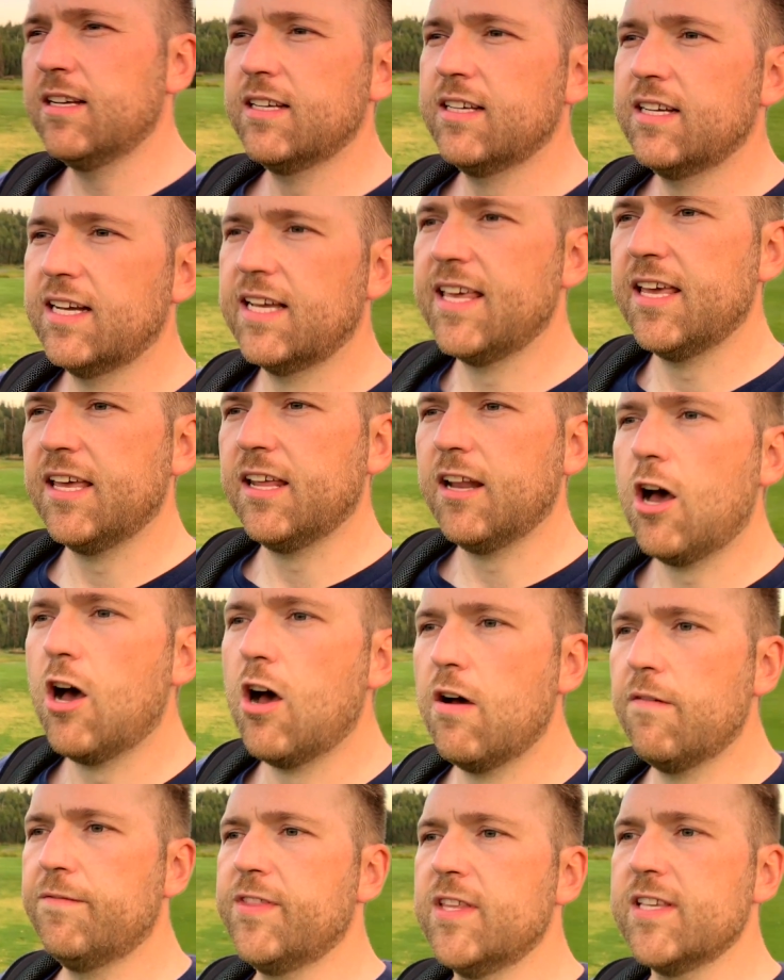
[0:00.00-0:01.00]
I hit
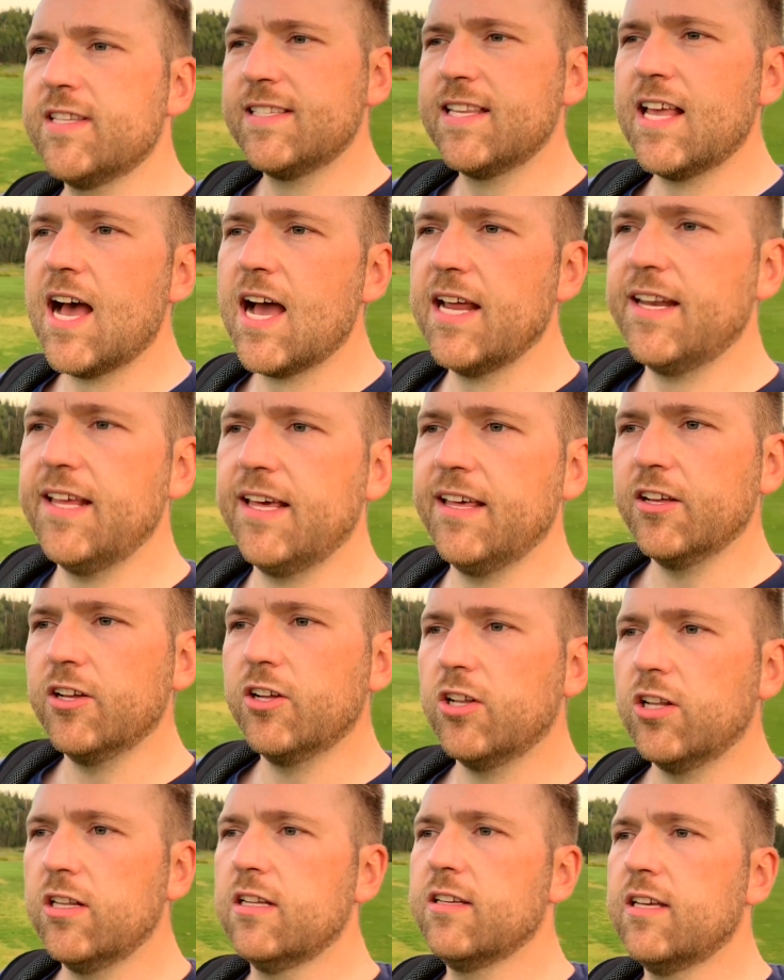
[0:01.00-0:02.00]
off the side
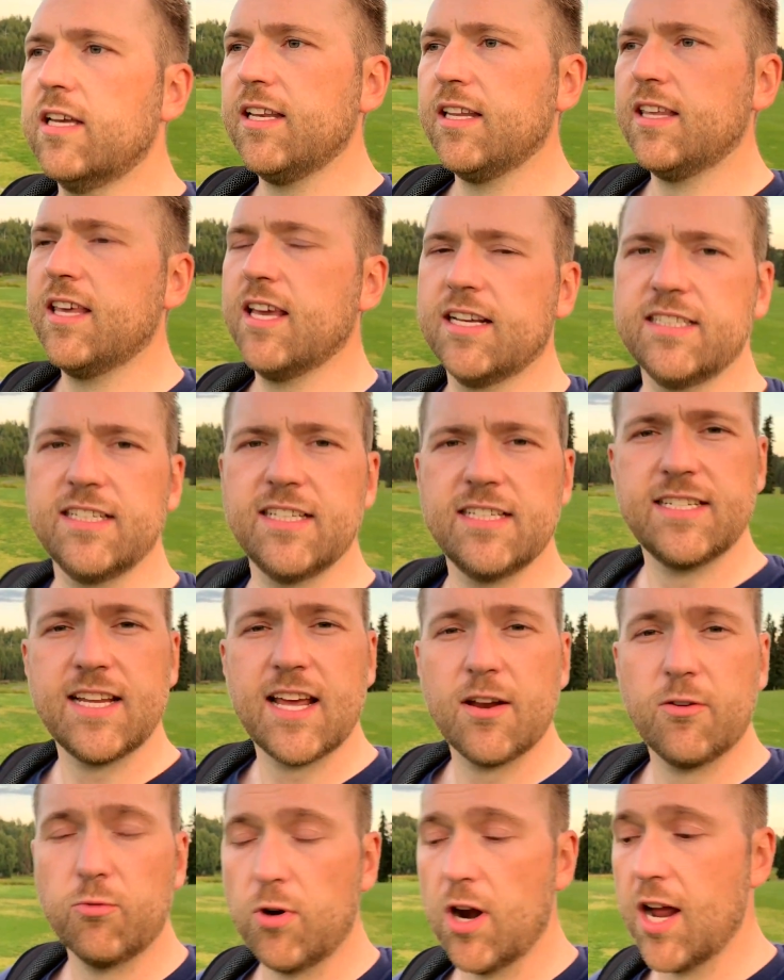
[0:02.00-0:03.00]
hill and kicked it
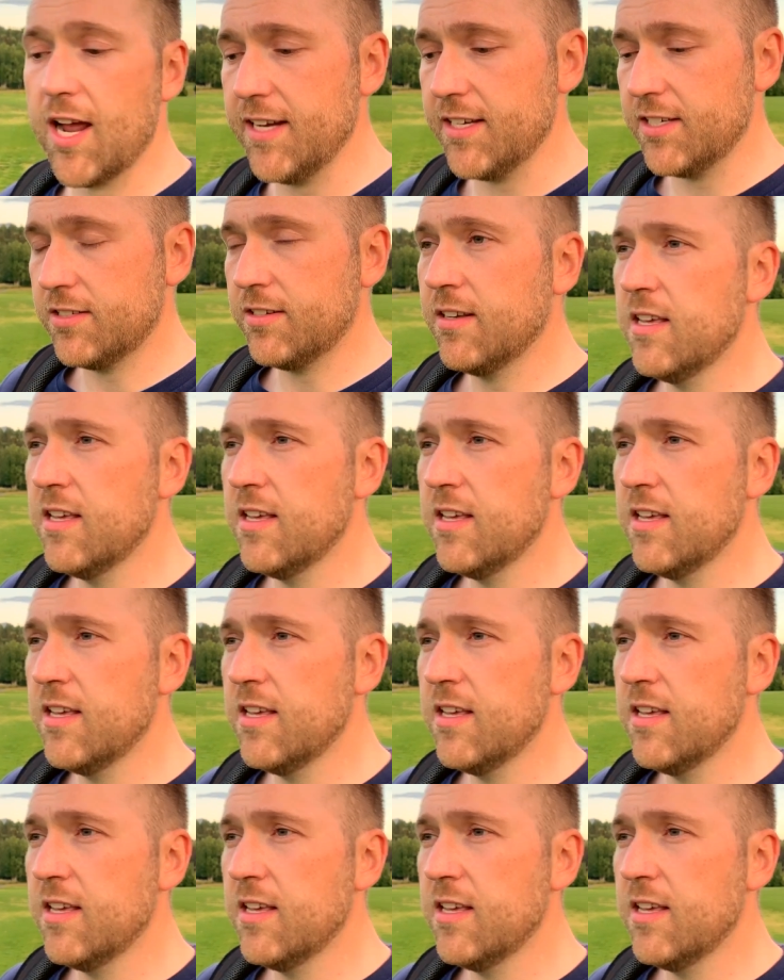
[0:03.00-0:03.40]
dead right.